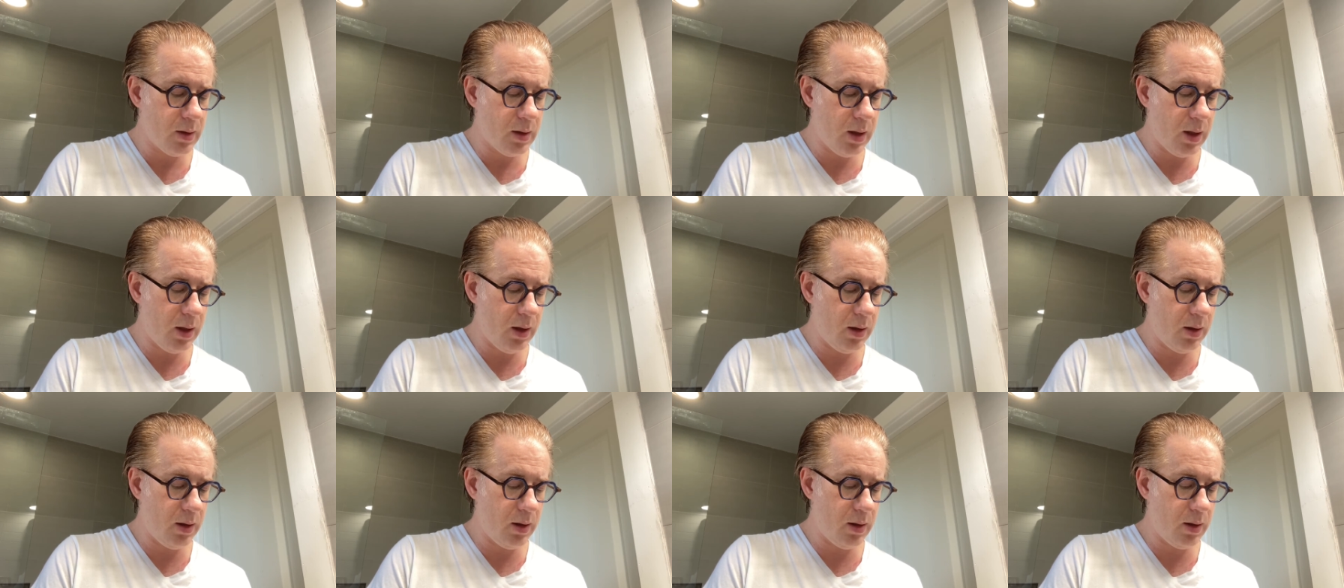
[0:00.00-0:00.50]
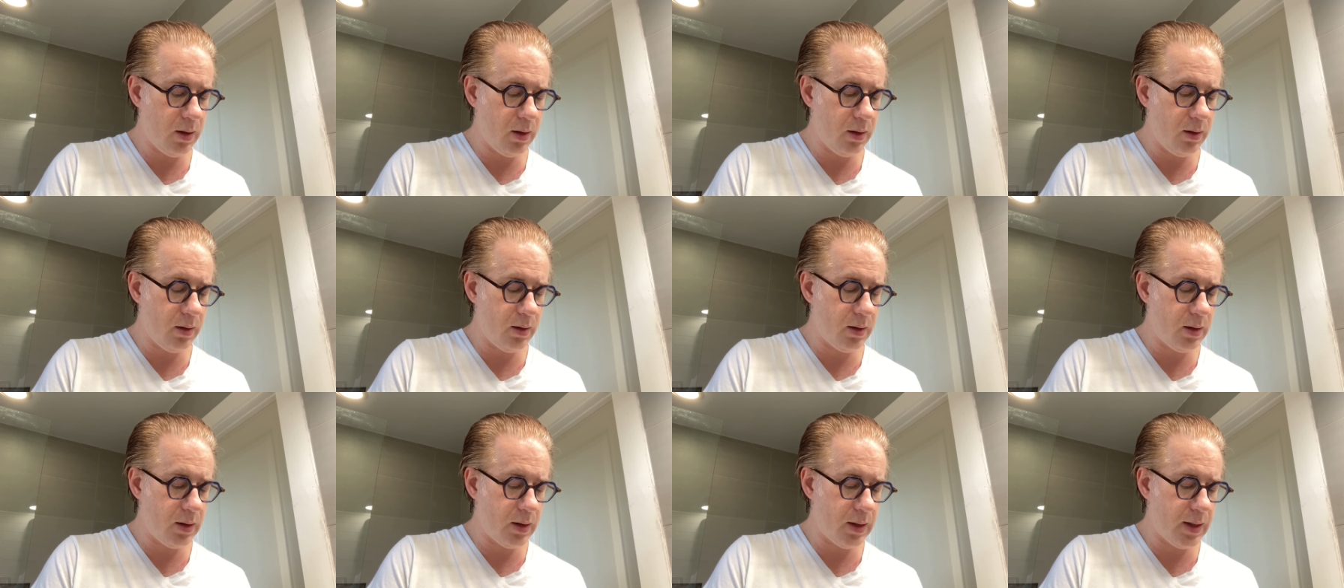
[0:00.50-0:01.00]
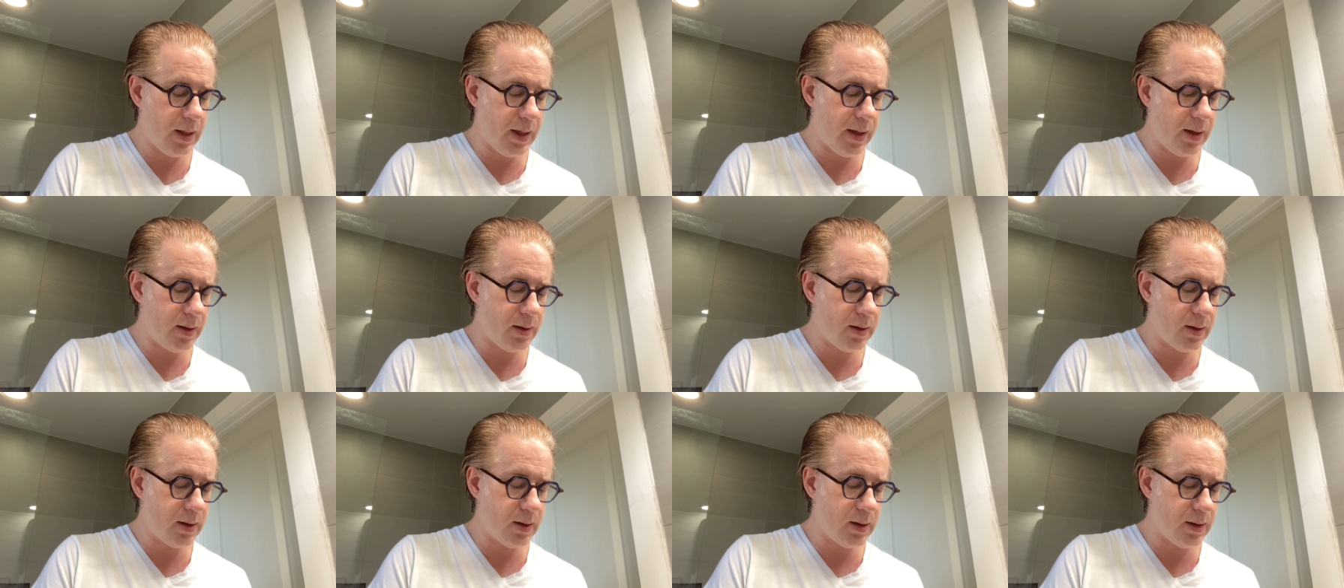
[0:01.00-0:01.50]
uh,
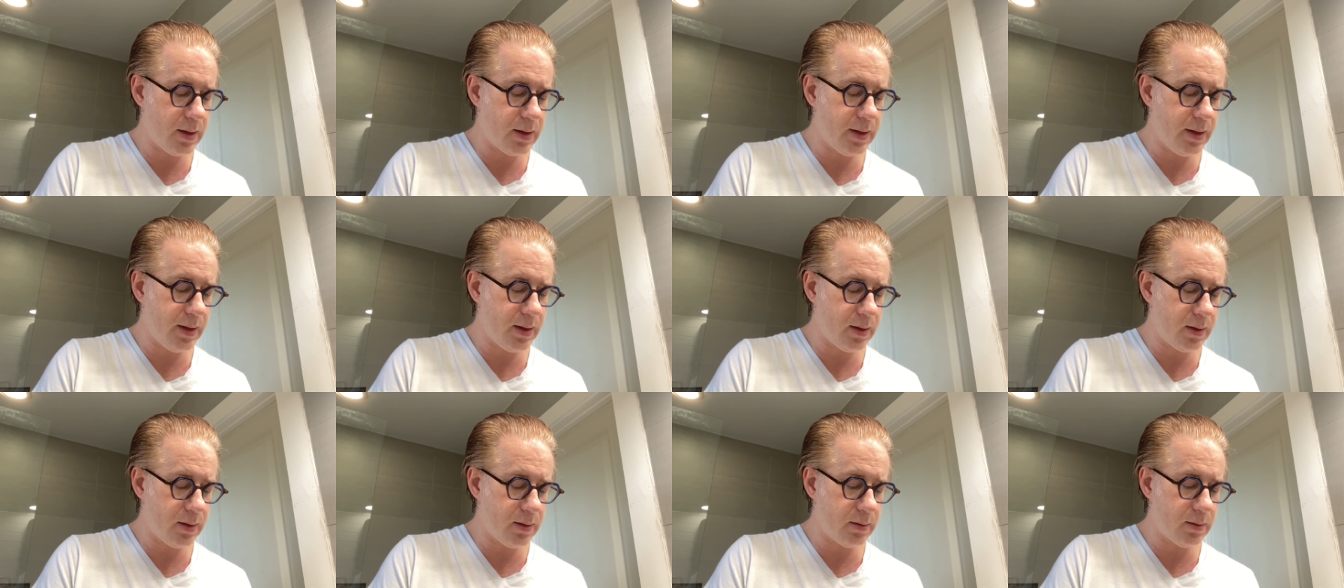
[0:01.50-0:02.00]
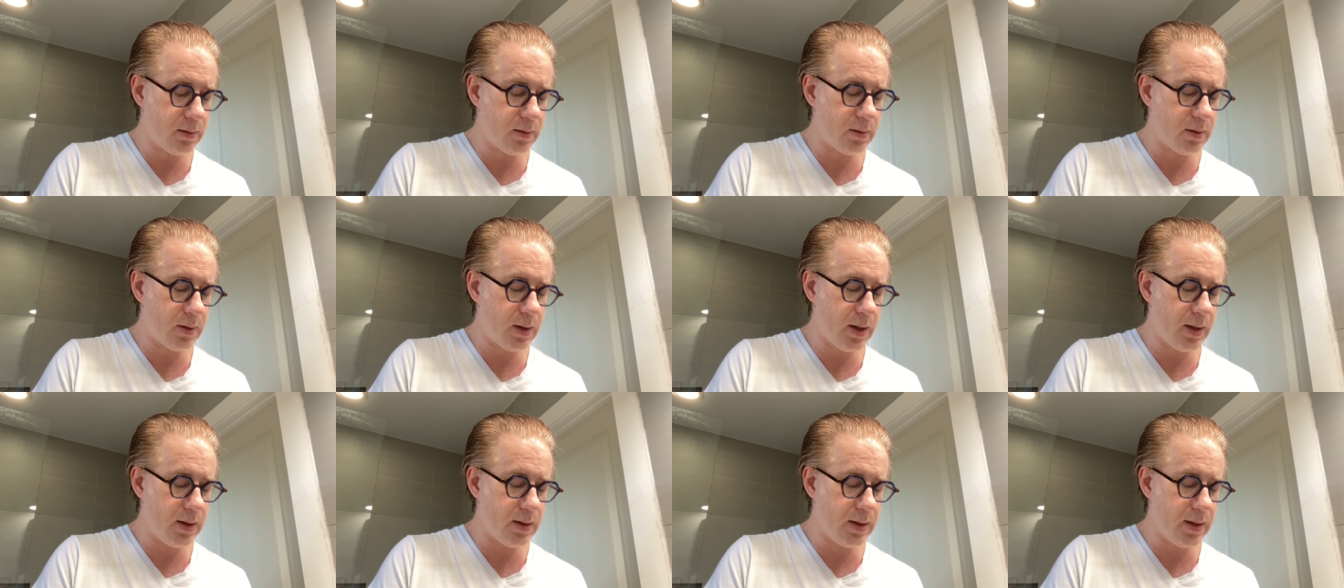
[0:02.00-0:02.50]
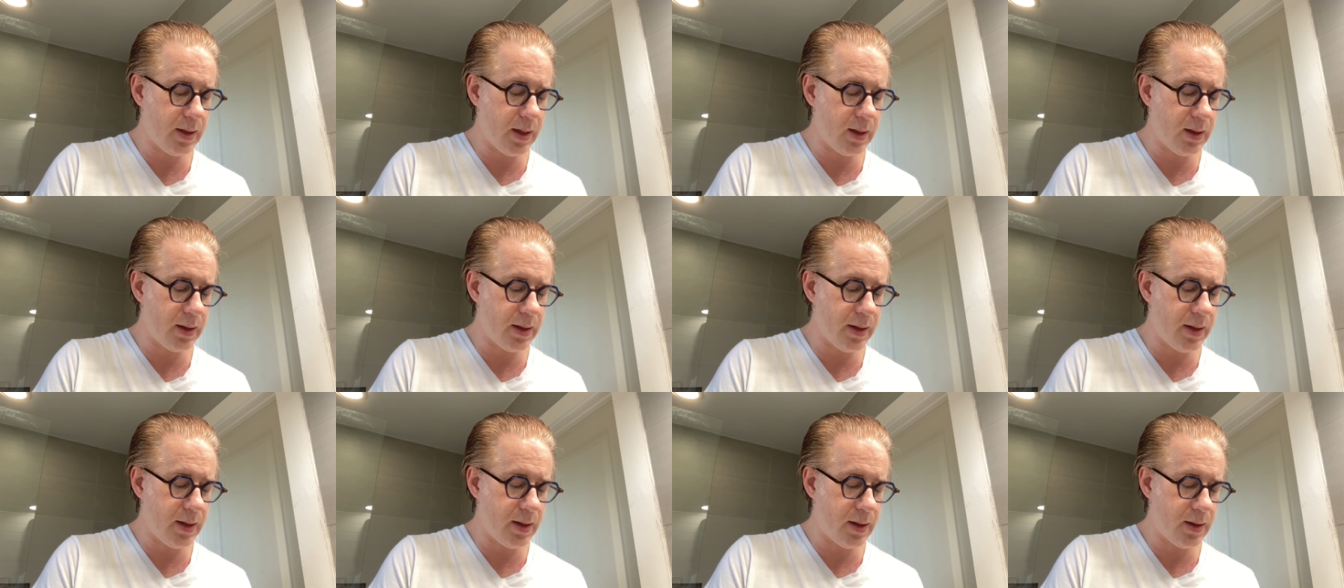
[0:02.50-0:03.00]
candelia,
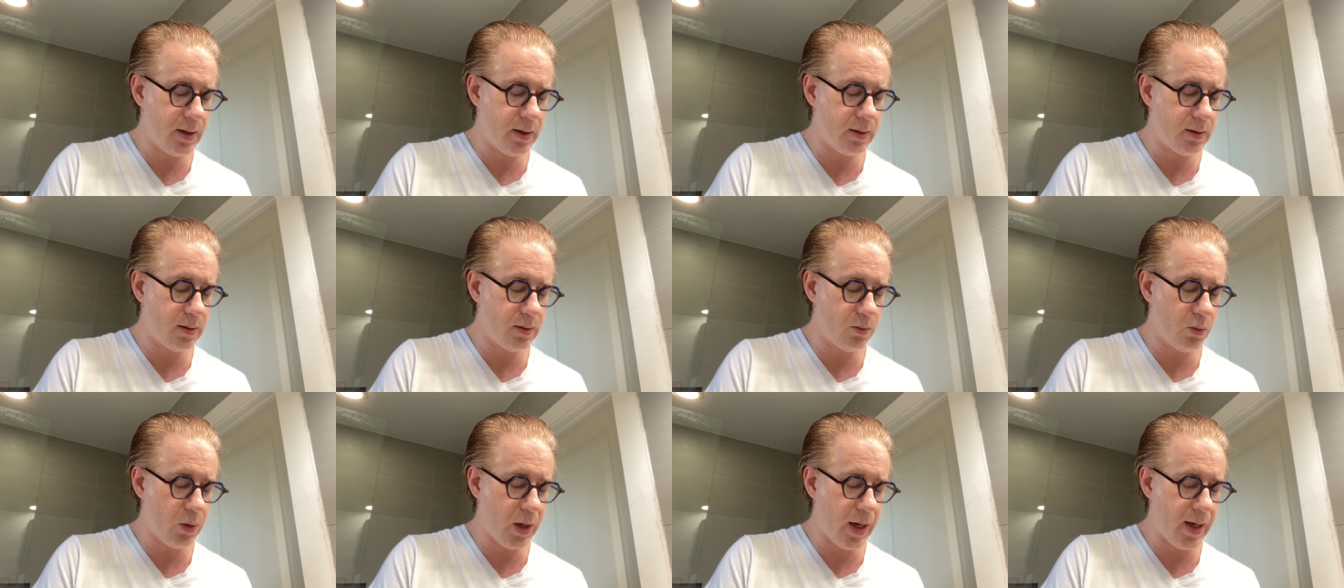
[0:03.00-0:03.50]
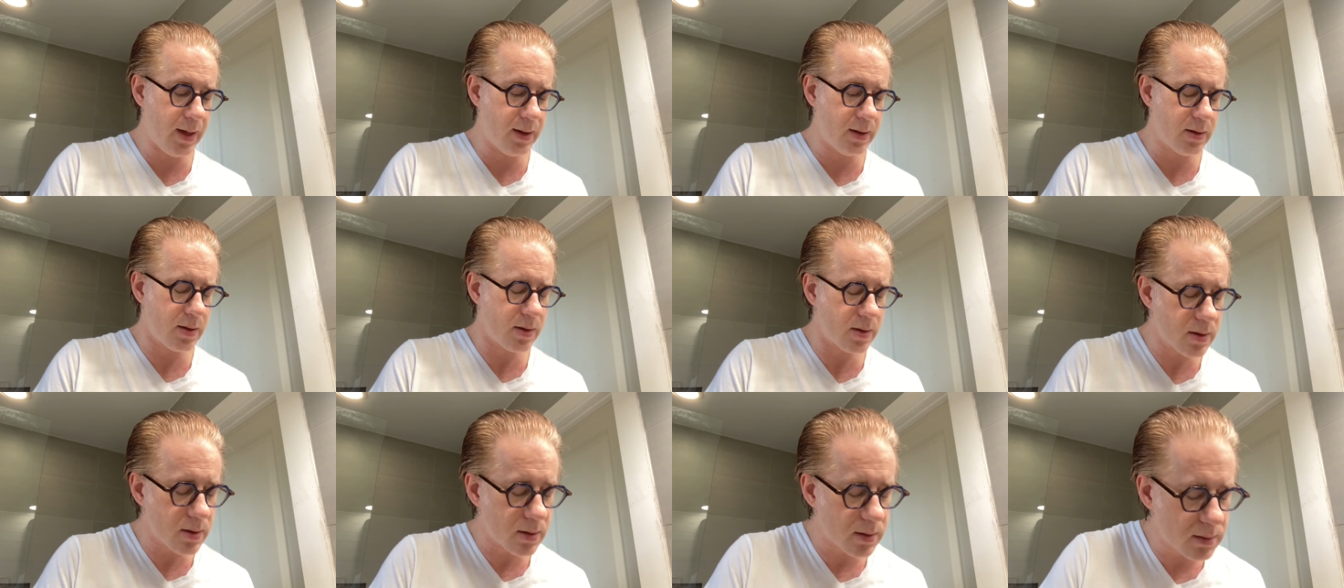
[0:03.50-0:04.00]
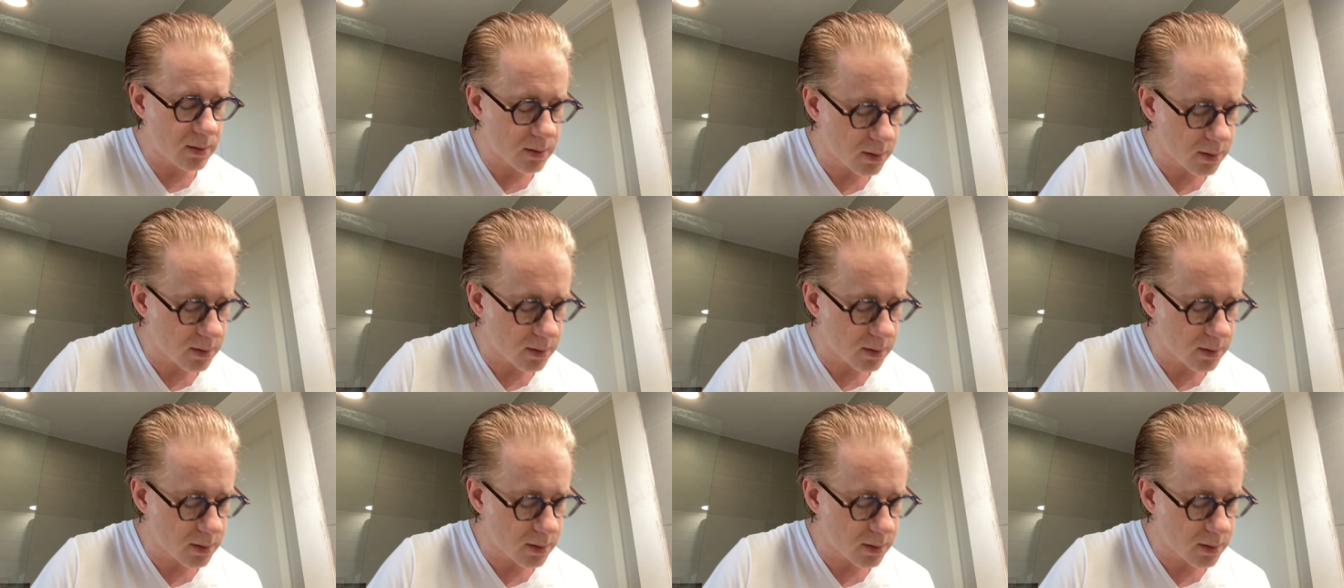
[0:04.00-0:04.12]
candelia wax.